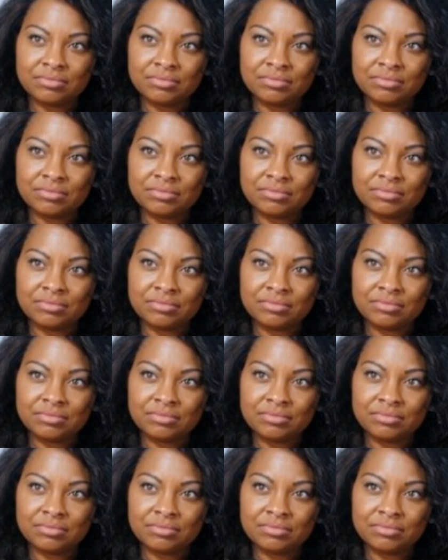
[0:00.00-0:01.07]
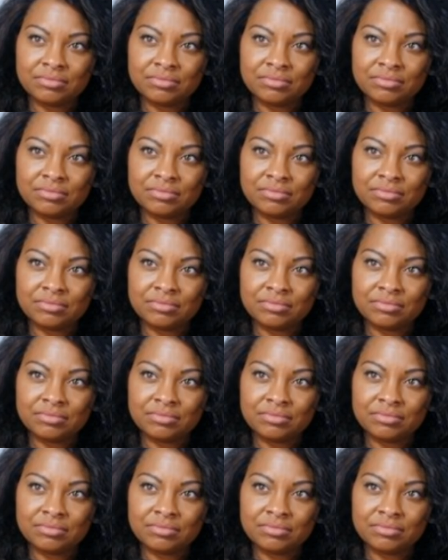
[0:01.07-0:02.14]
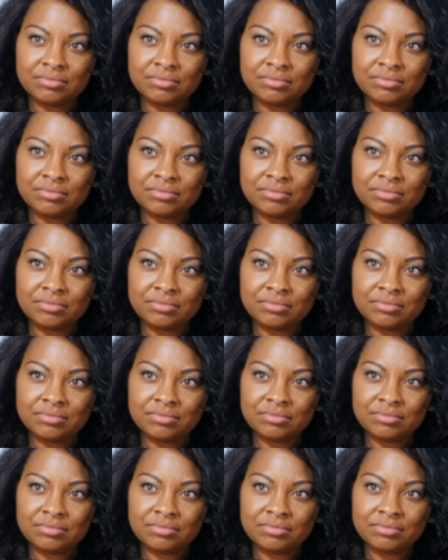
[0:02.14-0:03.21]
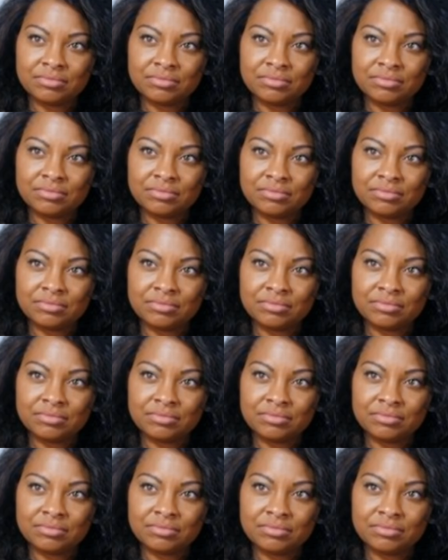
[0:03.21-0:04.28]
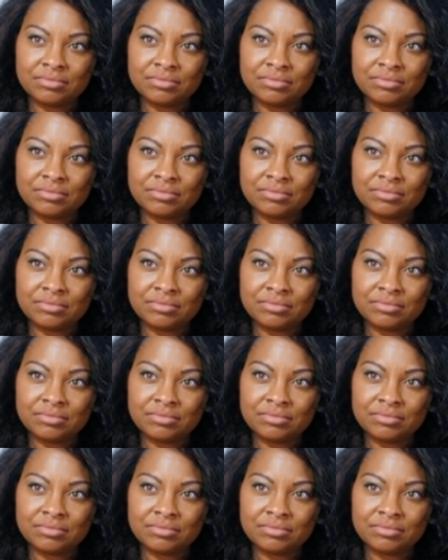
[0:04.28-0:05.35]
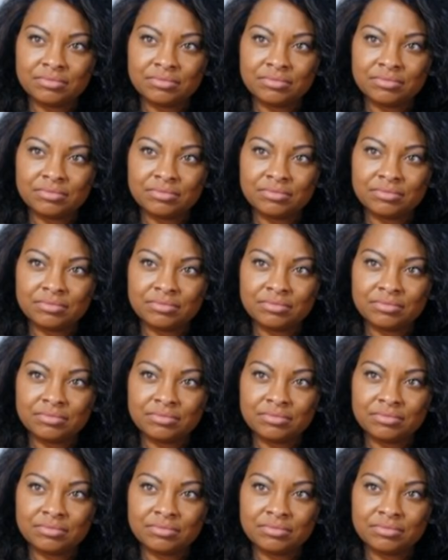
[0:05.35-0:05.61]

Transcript: (no lip movement)